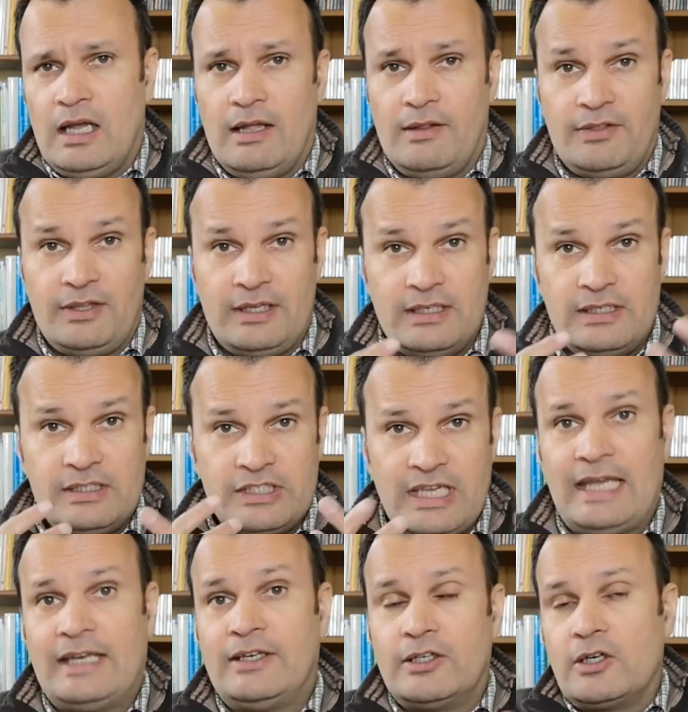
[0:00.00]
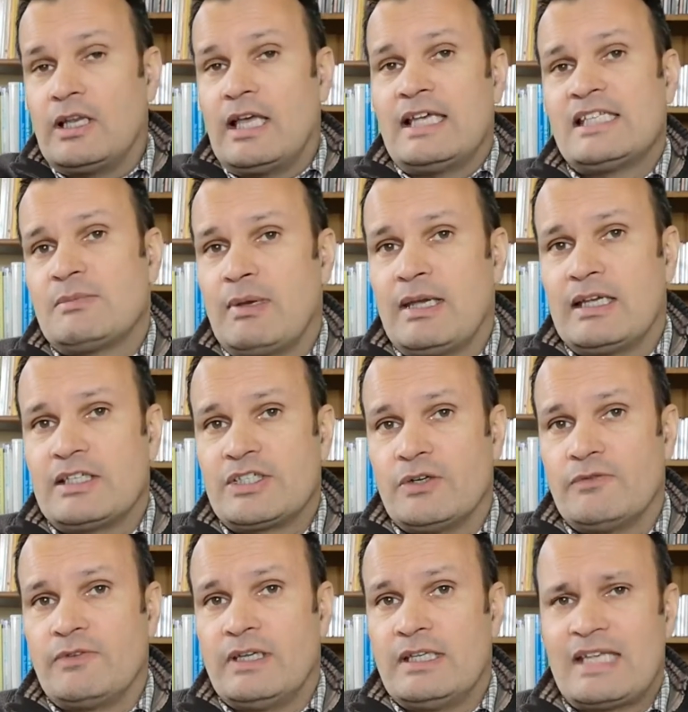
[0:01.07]
the technical aspects
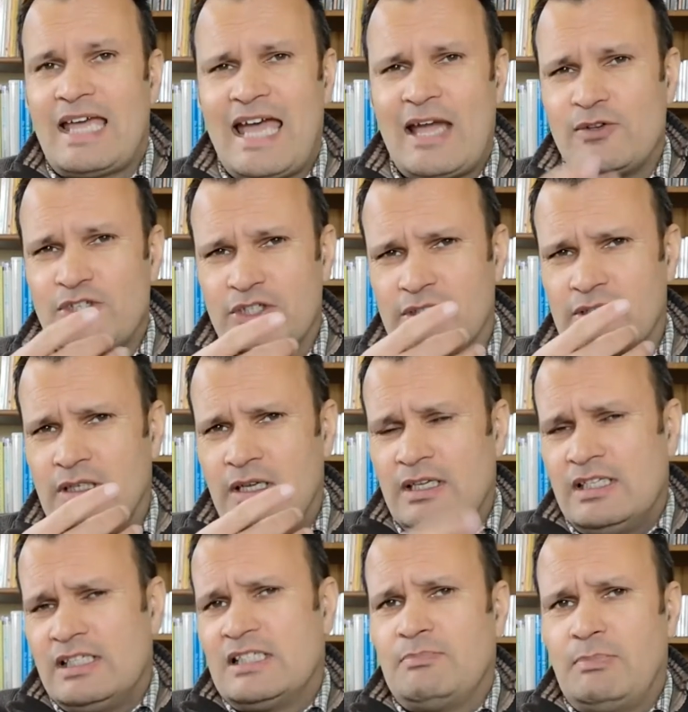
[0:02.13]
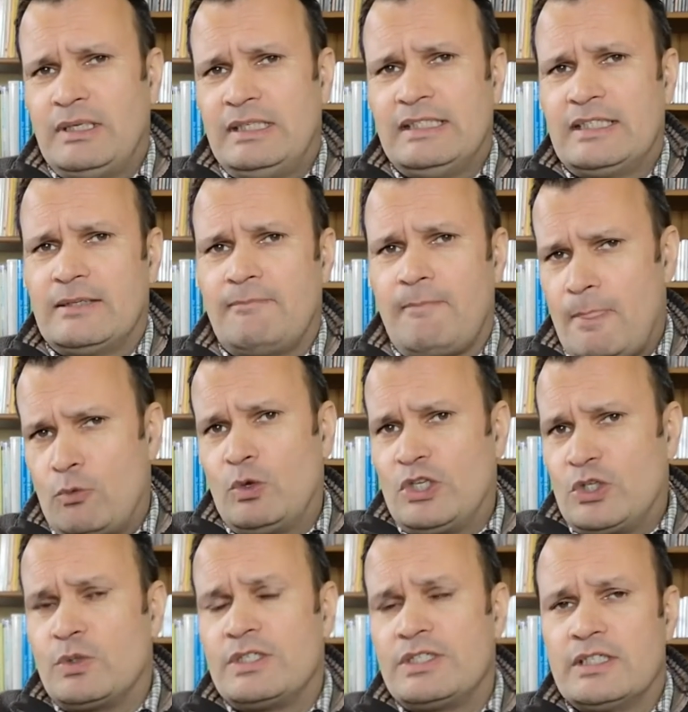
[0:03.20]
of it, how to speak, which
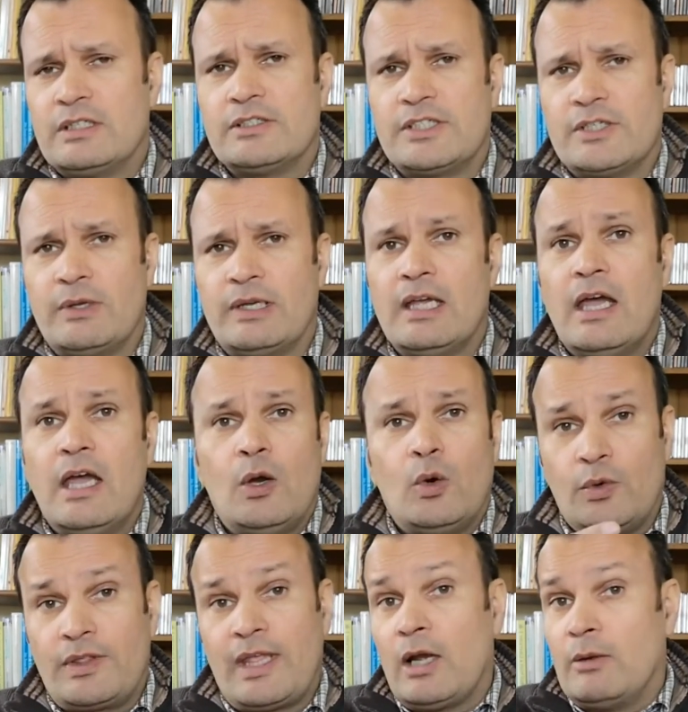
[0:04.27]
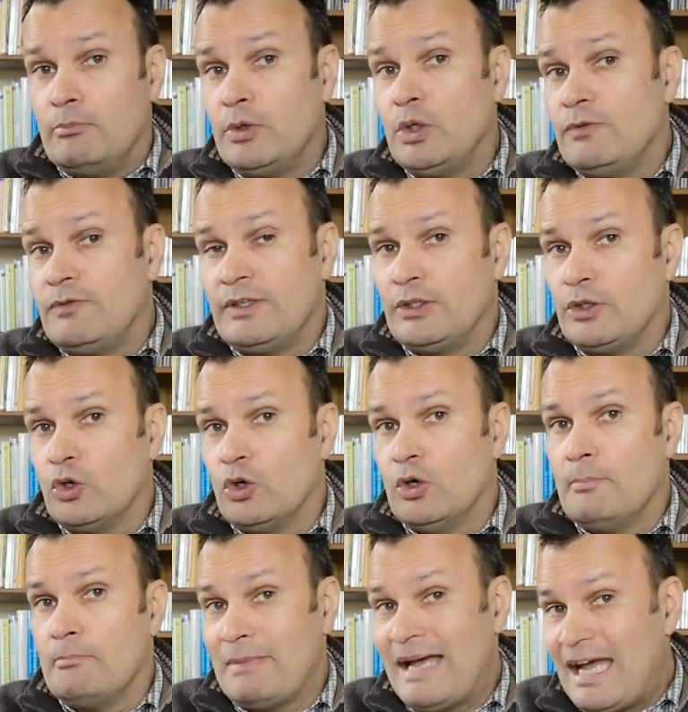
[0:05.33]
we're still doing without moving your
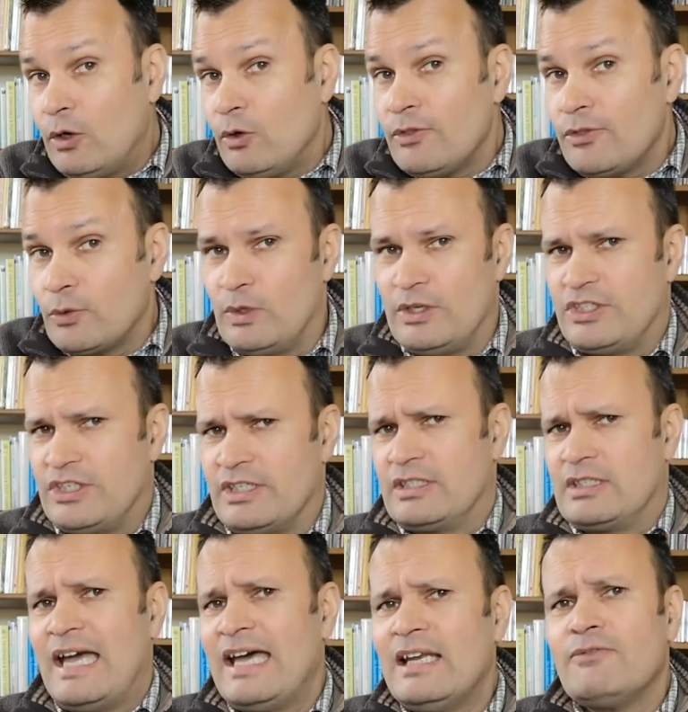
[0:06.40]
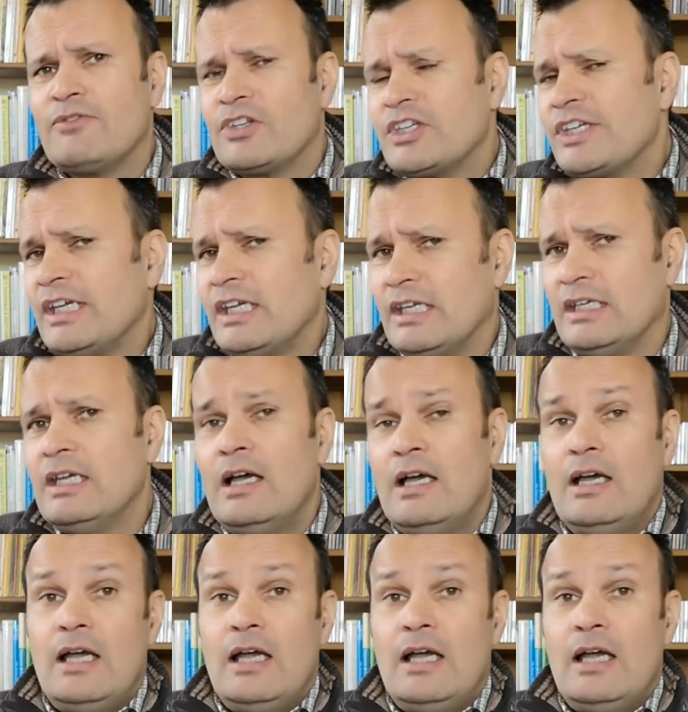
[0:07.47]
mouth, which is kind of the key,